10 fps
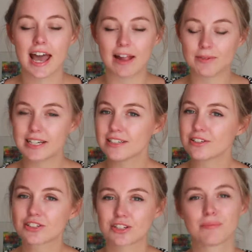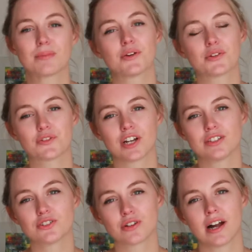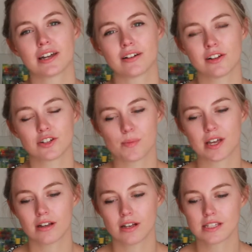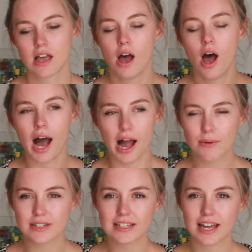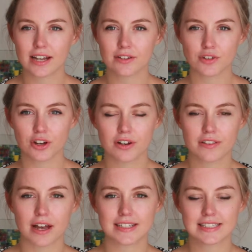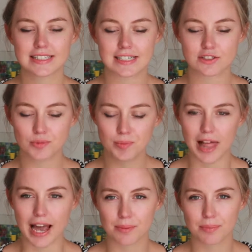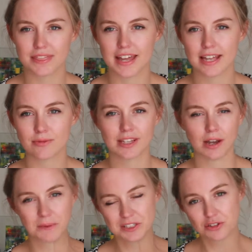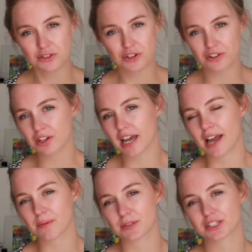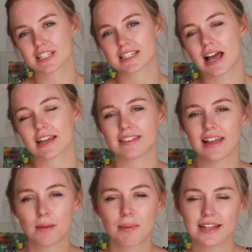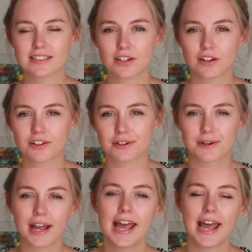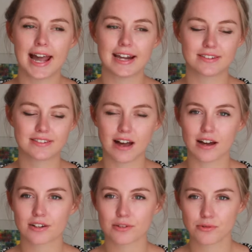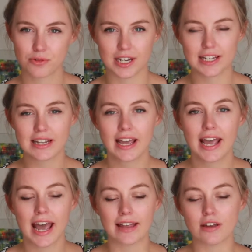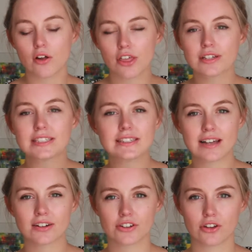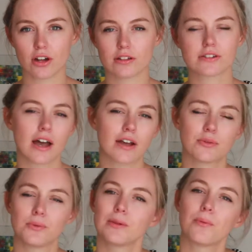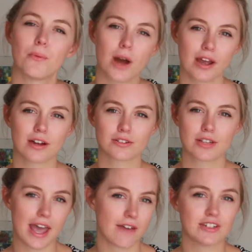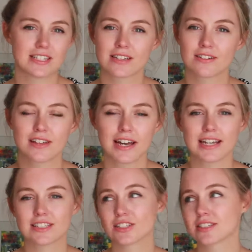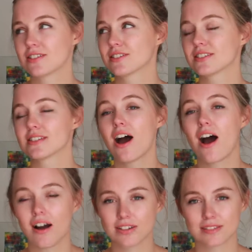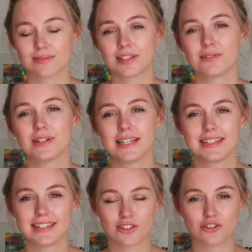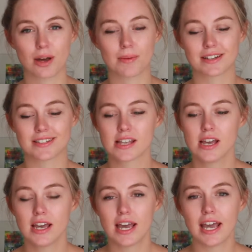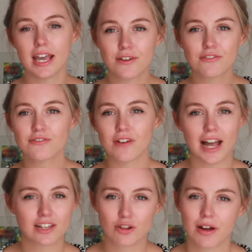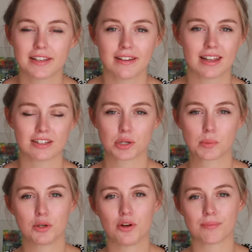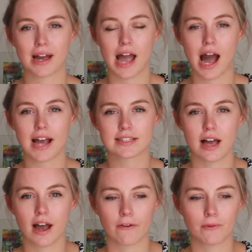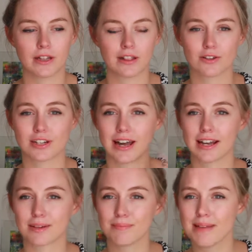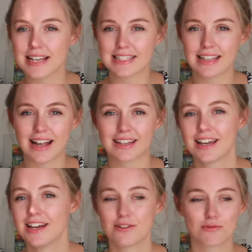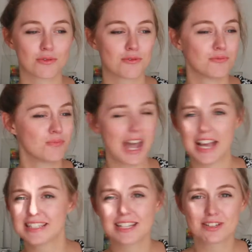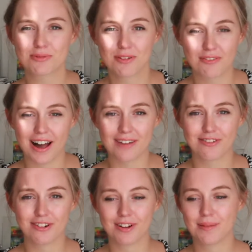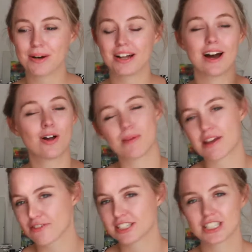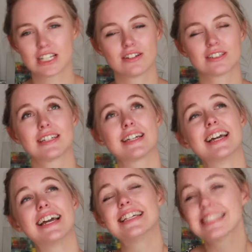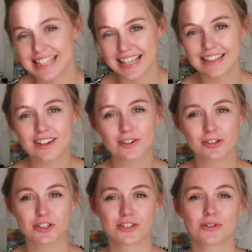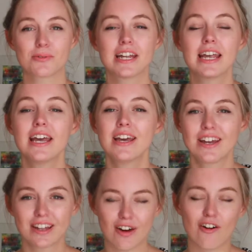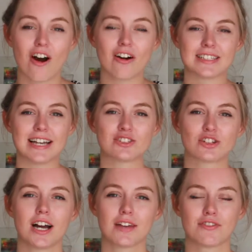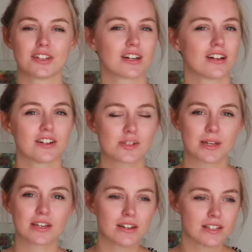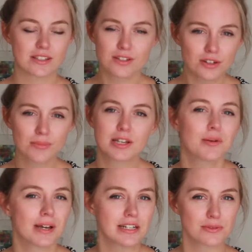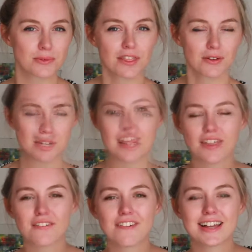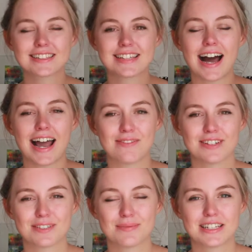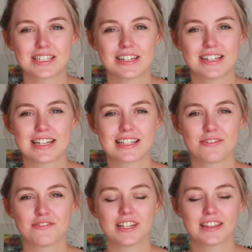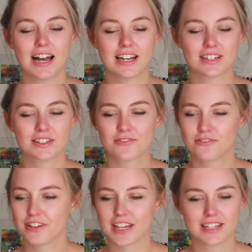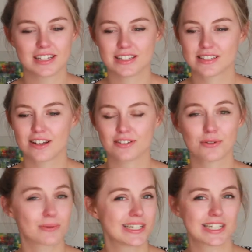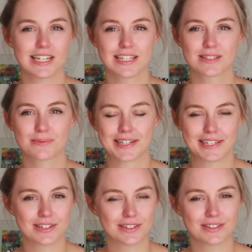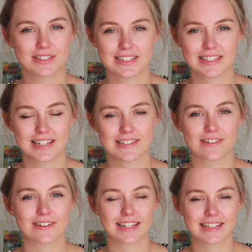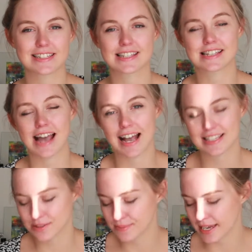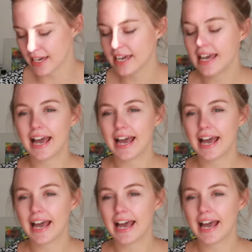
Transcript: And really, you shouldn't be afraid to try colors, because I was the kind of girl that stick to black, but then when I went to New York I purchased like an eggplant color and a dark green, and although these are not colors that you will wear every single day, it just looks awesome, and you really need to try, because if I tried electric blue on my eyes I will look like a mess, like 80s revival, but on my friend she looked insanely gorgeous. So really go out and try fun colors, because you could be amazed with the Another thing that I want to mention is something that I think is on your wish list when you go to the States, or at least it has to be.